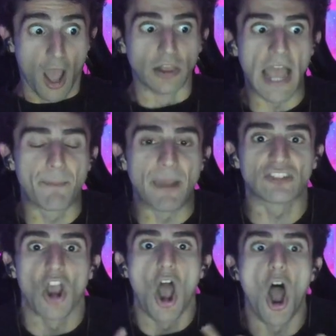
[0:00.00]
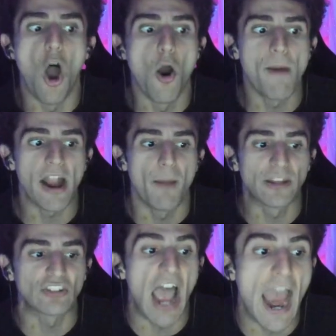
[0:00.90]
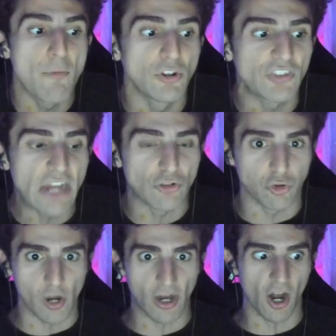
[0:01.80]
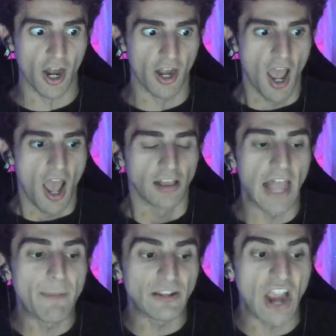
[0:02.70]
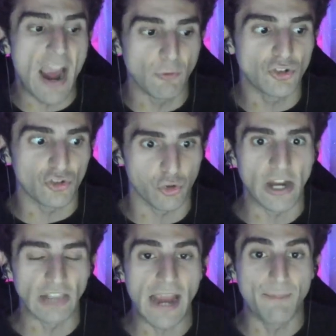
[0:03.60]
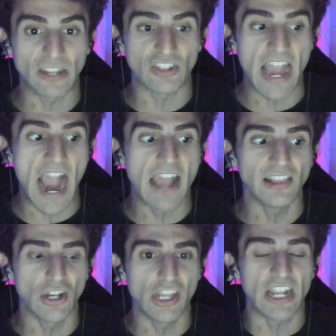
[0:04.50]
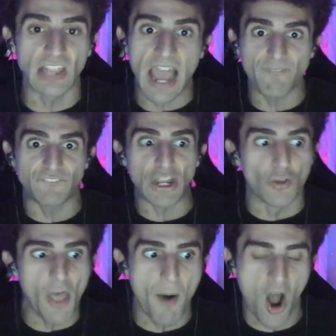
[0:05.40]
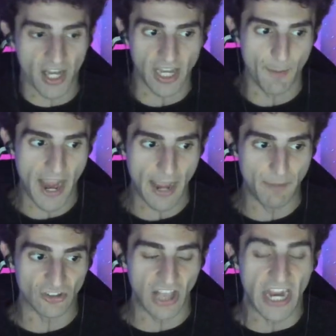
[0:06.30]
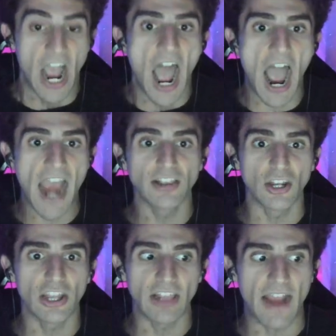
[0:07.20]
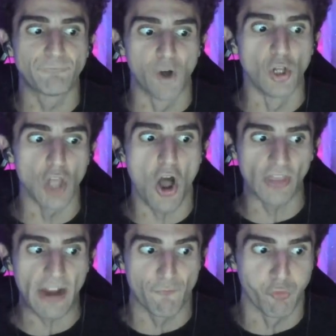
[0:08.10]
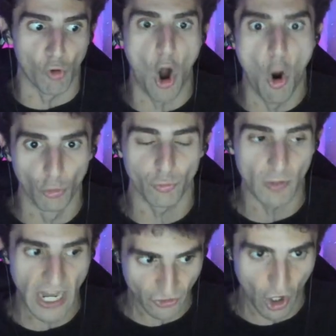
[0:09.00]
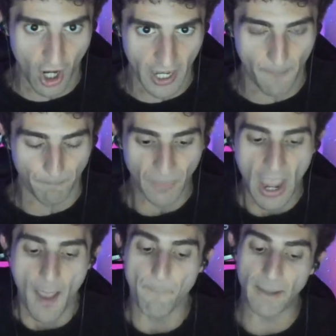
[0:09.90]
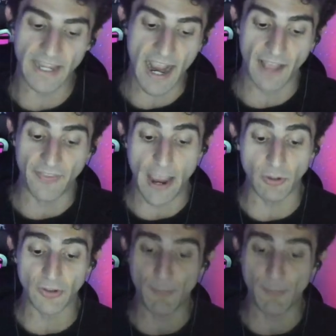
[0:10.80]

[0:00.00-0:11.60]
like, bitch, oh my God, bitch, I was like triggered. Like, bitch, I was tri- like, bitch, like, I literally could, like, feel the bonking in my head, bitch. Like, I literally, like, full on, like, froze when I saw him. But yeah, that was